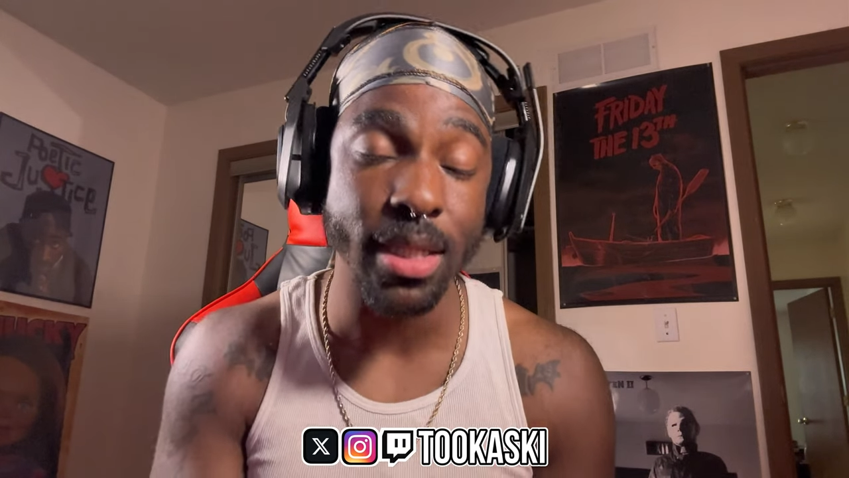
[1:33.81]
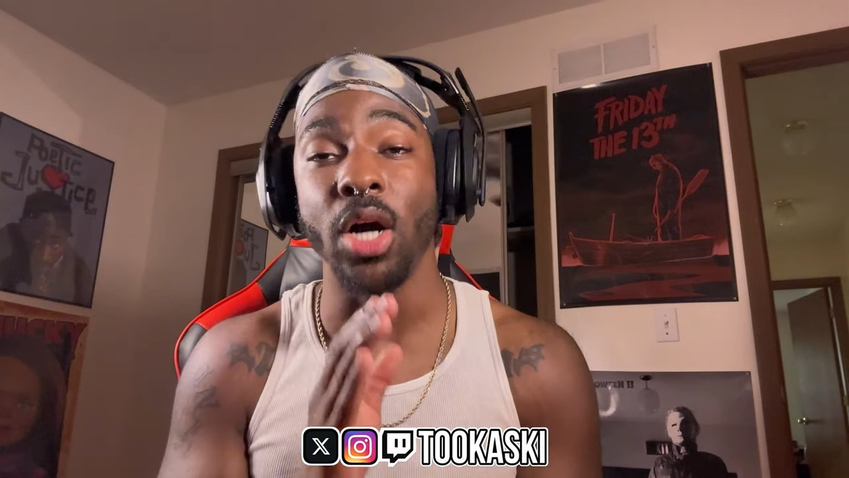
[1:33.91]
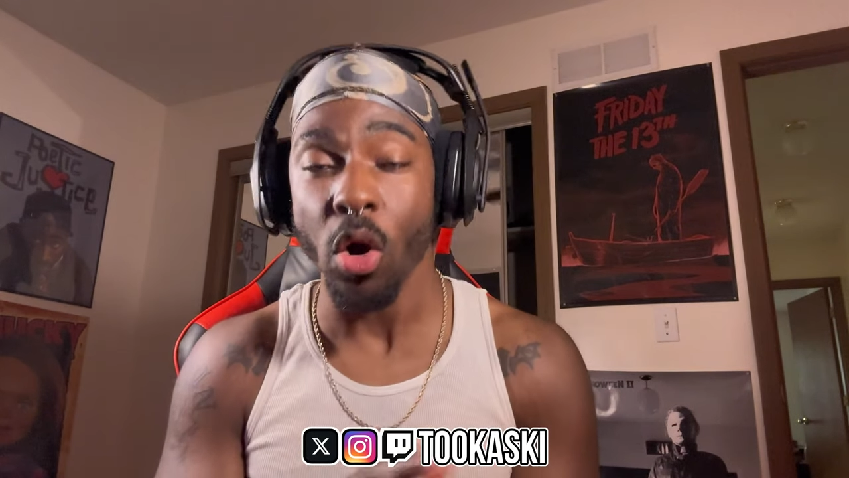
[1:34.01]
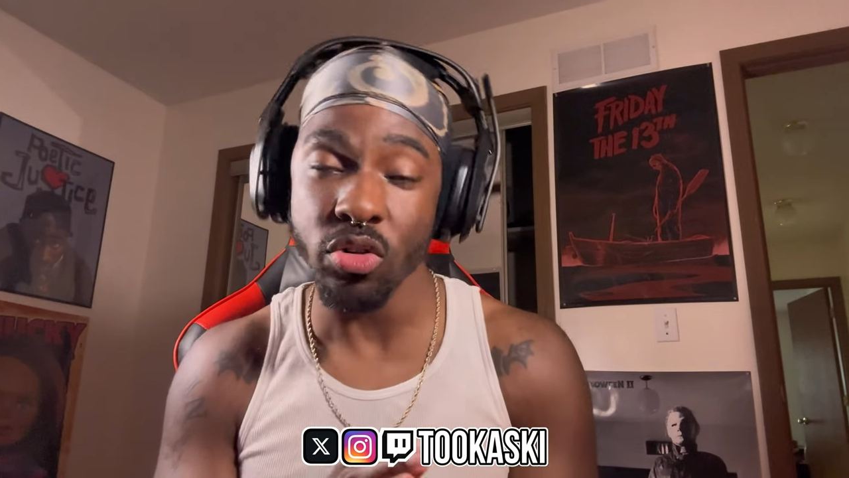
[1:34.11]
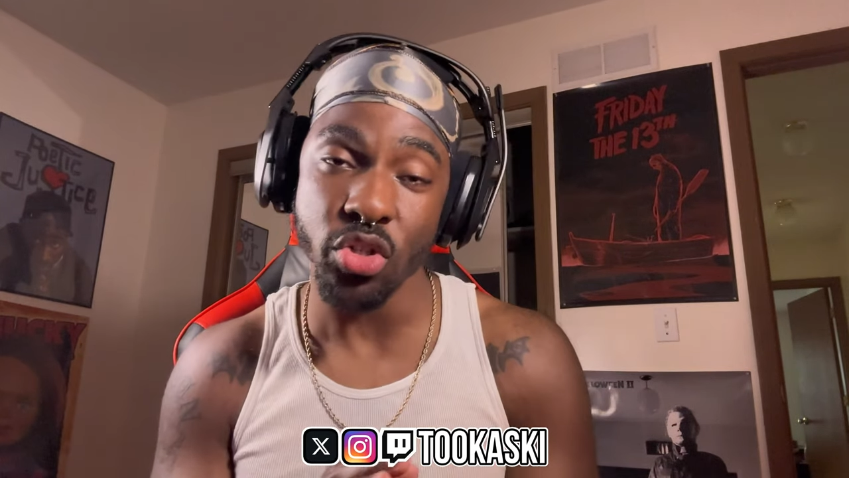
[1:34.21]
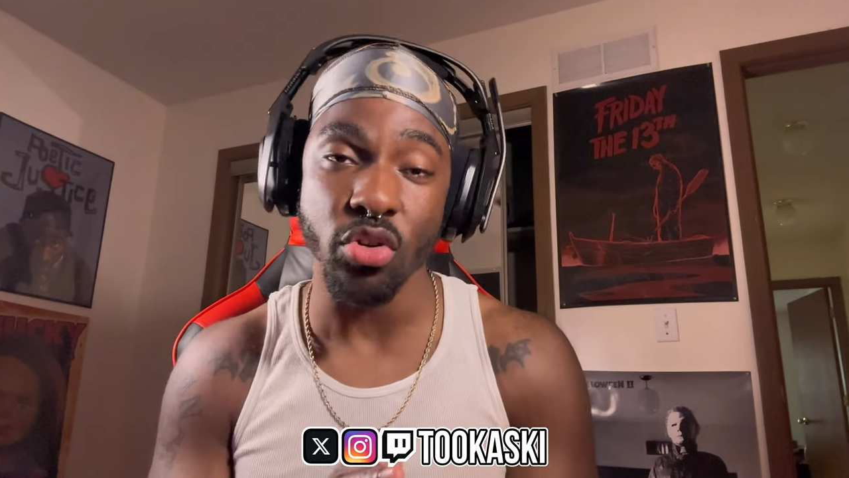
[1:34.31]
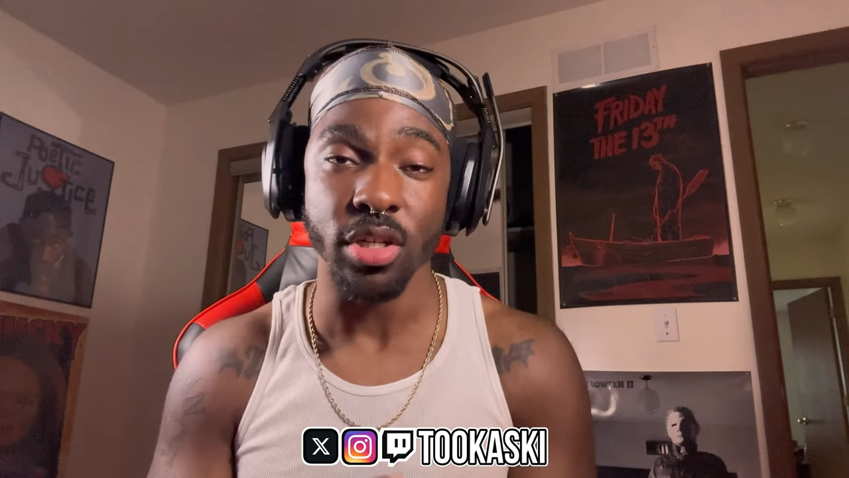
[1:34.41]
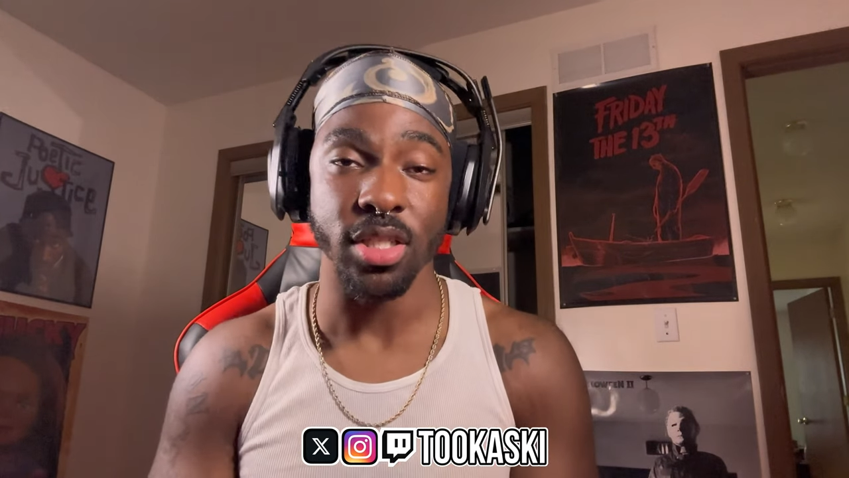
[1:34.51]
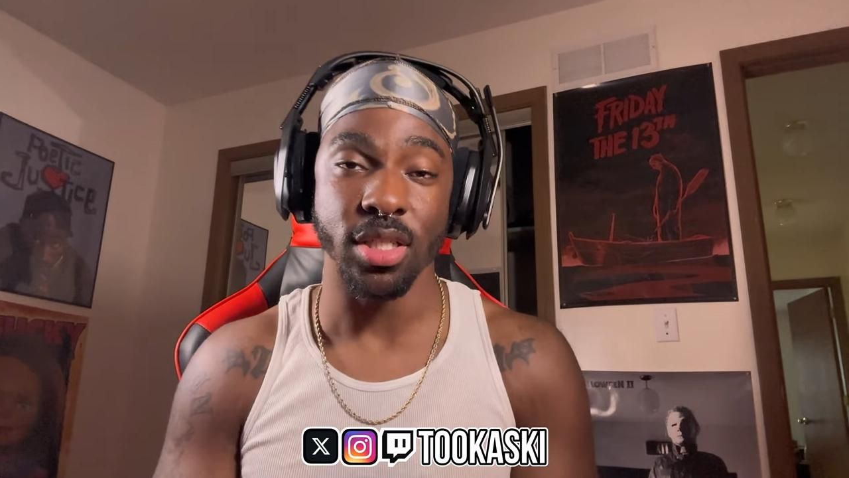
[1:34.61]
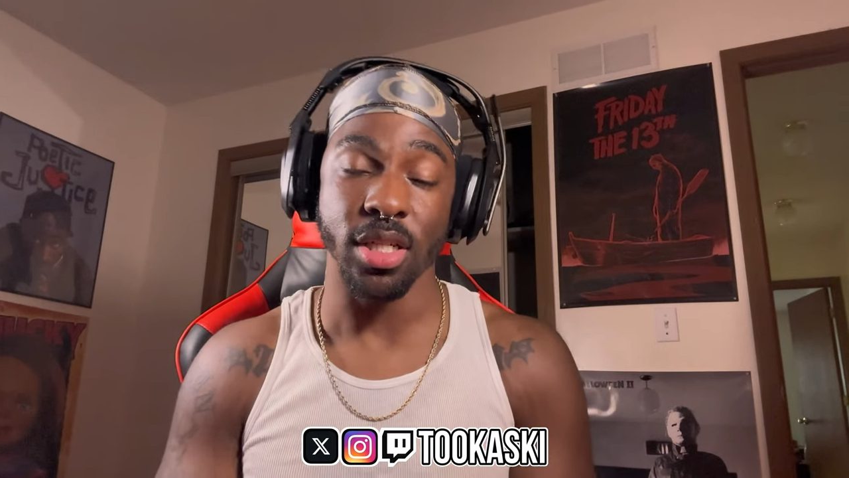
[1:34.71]
hold your
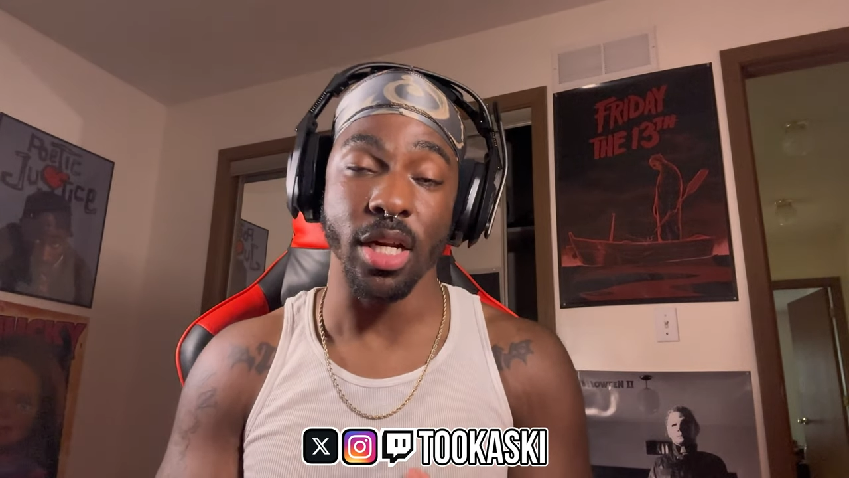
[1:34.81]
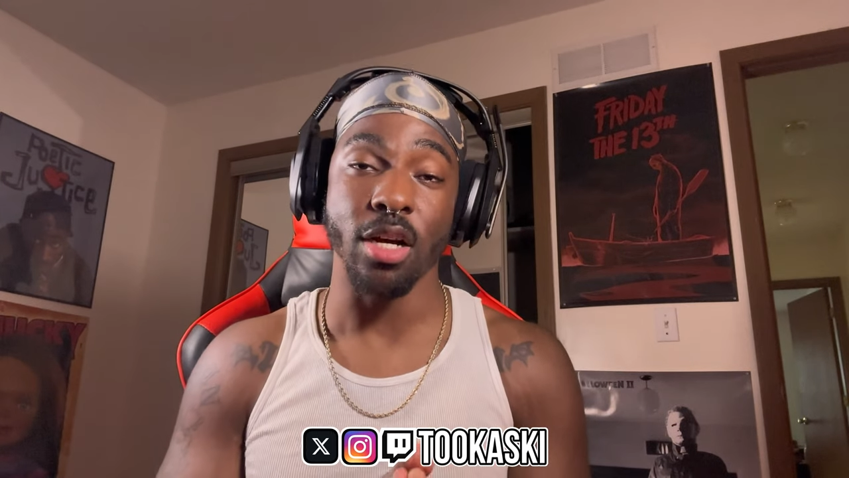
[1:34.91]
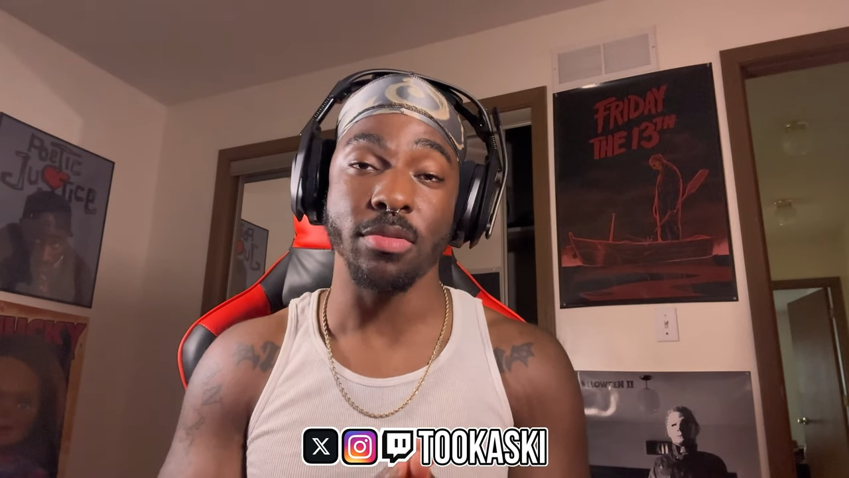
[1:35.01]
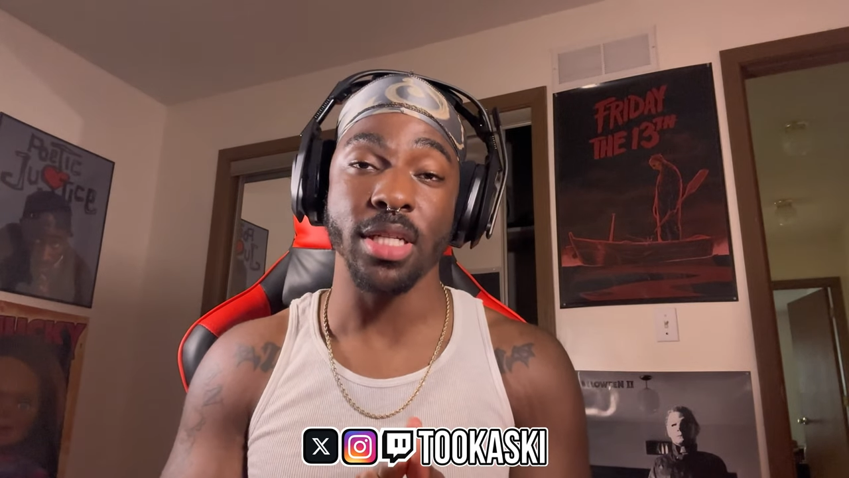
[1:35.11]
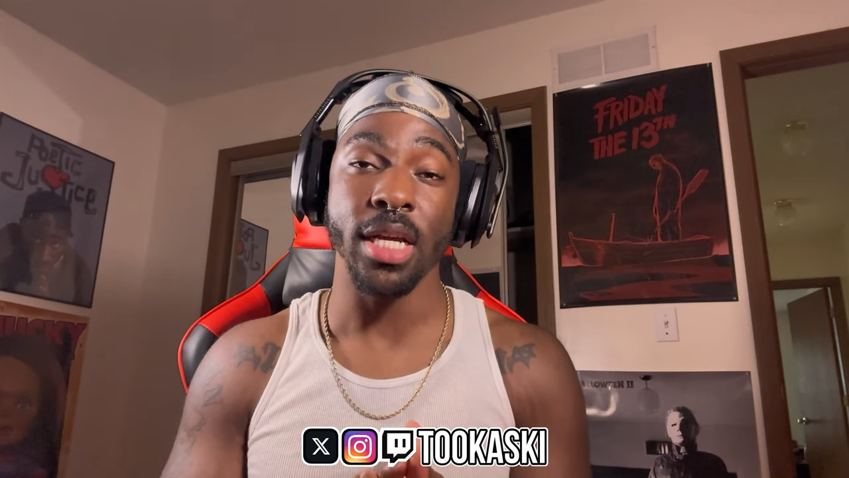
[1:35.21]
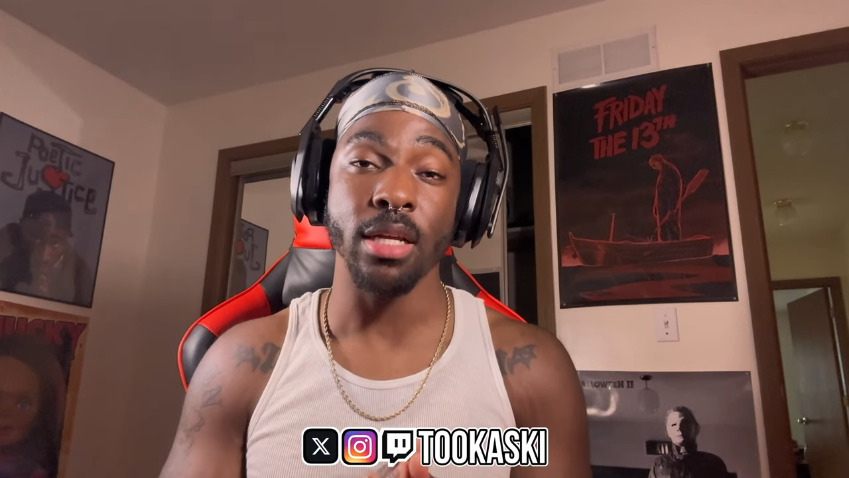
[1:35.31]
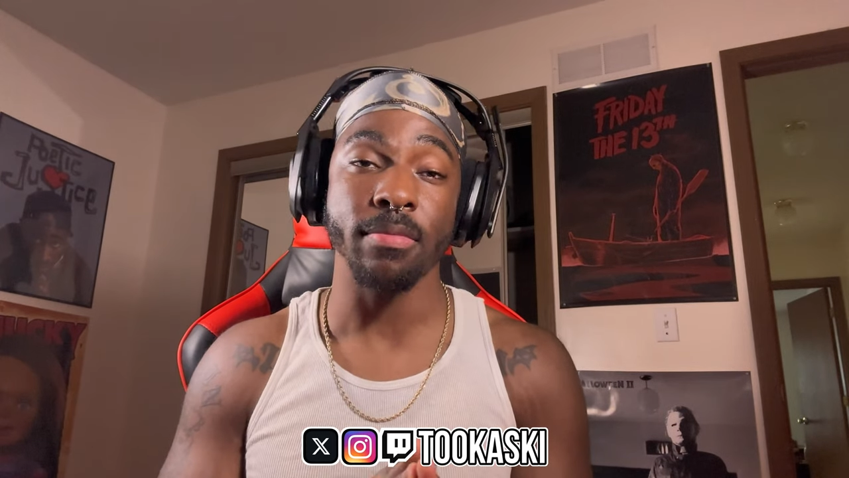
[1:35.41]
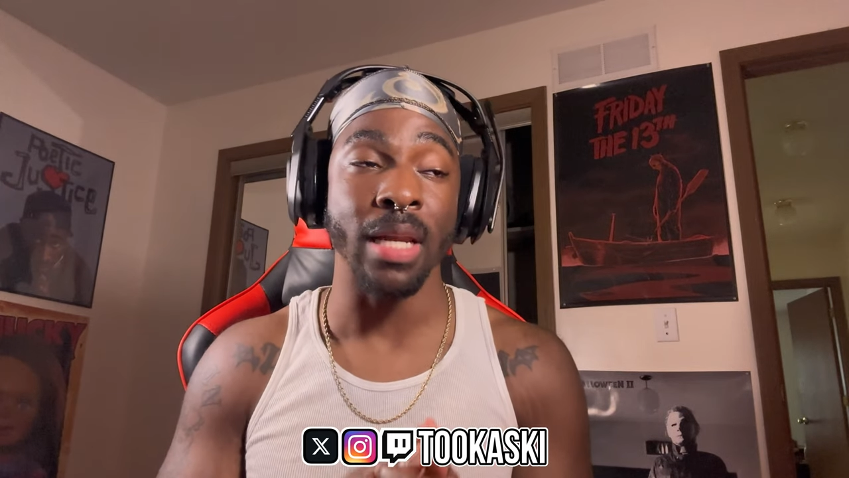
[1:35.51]
horses, you know what I'm saying?